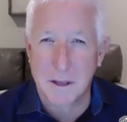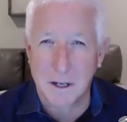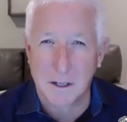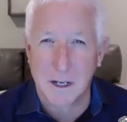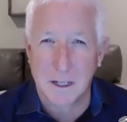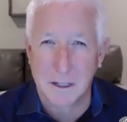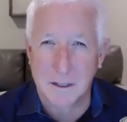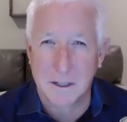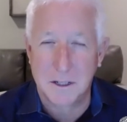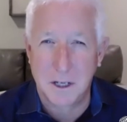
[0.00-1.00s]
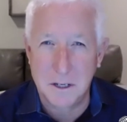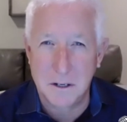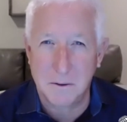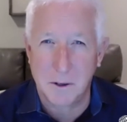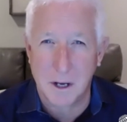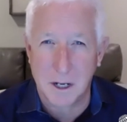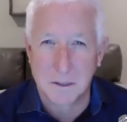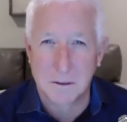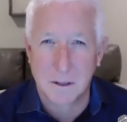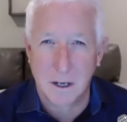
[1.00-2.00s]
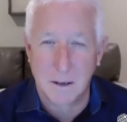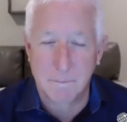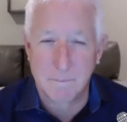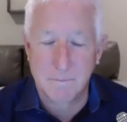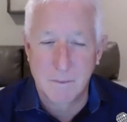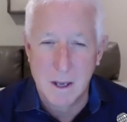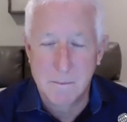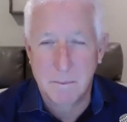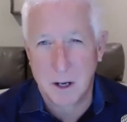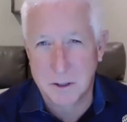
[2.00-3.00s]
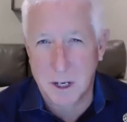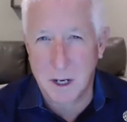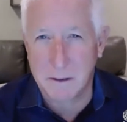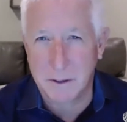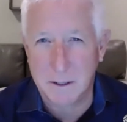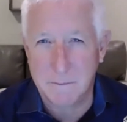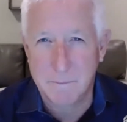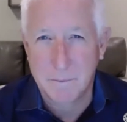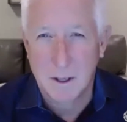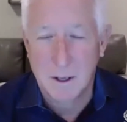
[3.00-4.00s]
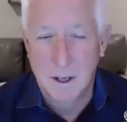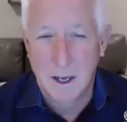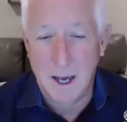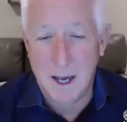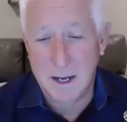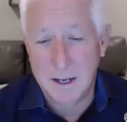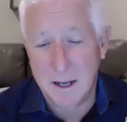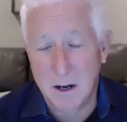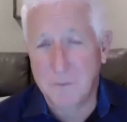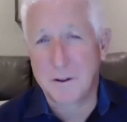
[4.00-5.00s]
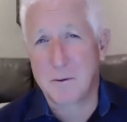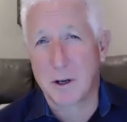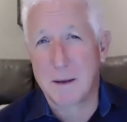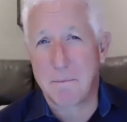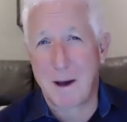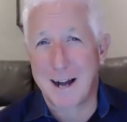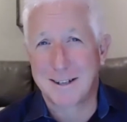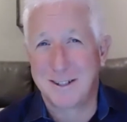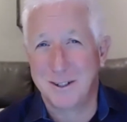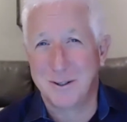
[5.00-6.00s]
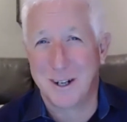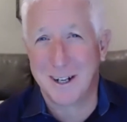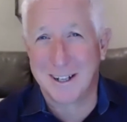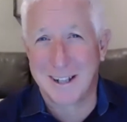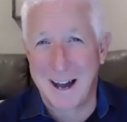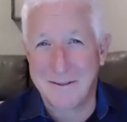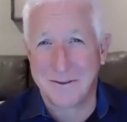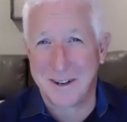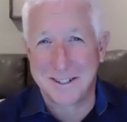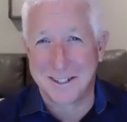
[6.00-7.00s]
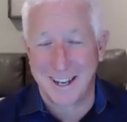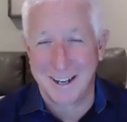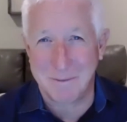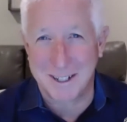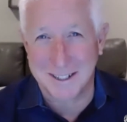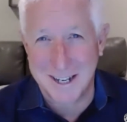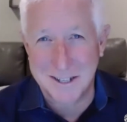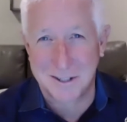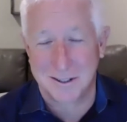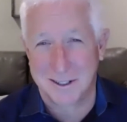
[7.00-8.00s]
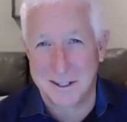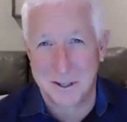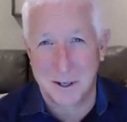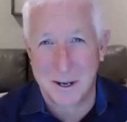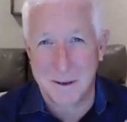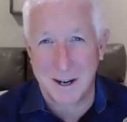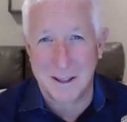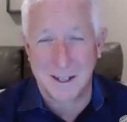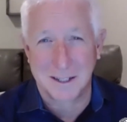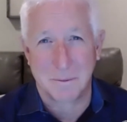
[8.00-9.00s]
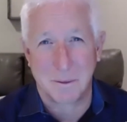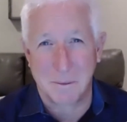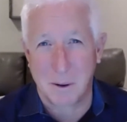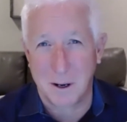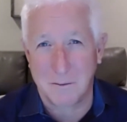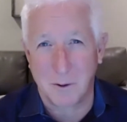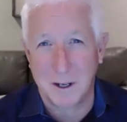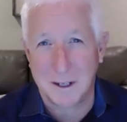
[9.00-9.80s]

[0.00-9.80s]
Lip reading: are going to continue with us post-COVID. And hopefully we'll get back to live events again, because I certainly enjoy them, and I think it's a big part of what